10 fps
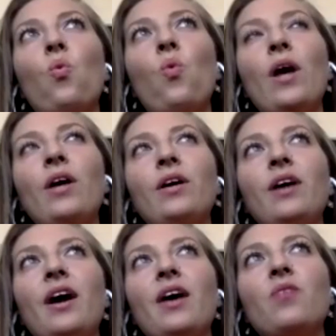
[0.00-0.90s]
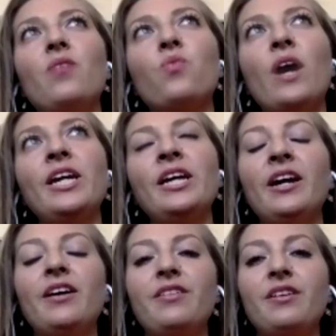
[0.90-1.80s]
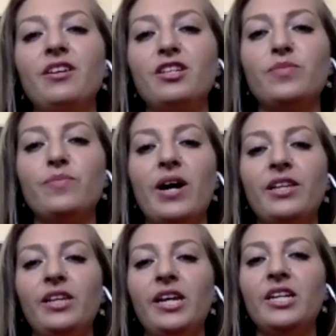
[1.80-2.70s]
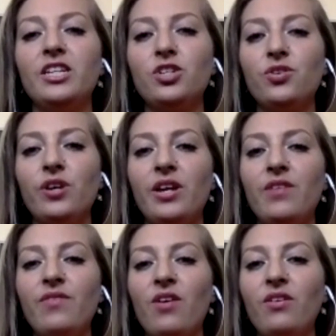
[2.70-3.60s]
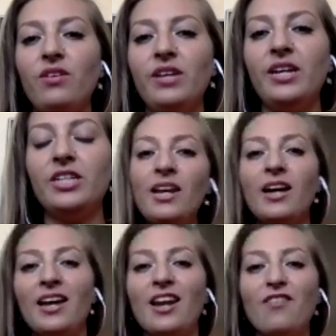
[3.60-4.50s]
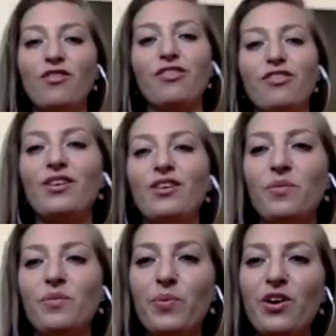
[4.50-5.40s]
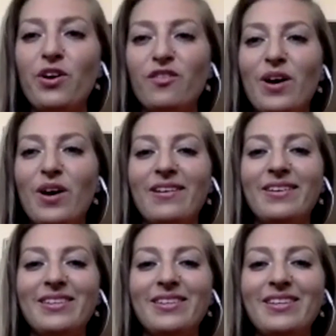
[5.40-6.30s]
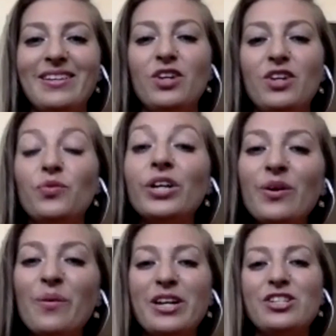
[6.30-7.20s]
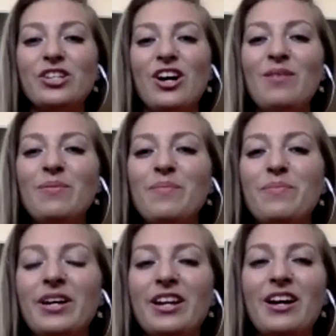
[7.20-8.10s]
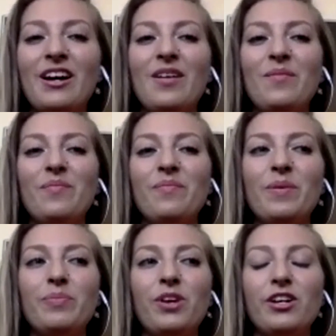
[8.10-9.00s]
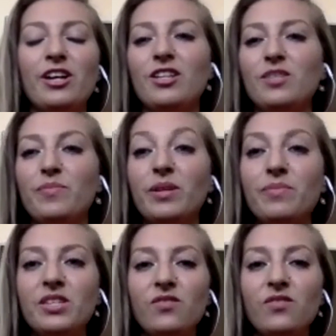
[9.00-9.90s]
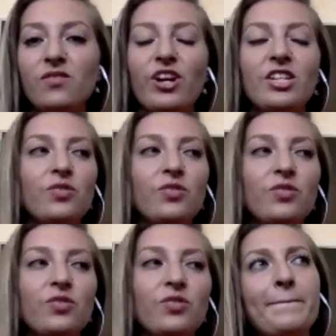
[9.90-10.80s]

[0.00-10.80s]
Well, writing, I think, is my latest creative outlet. I never thought it would be part of my career or my job, but blogging is a big piece of what I do.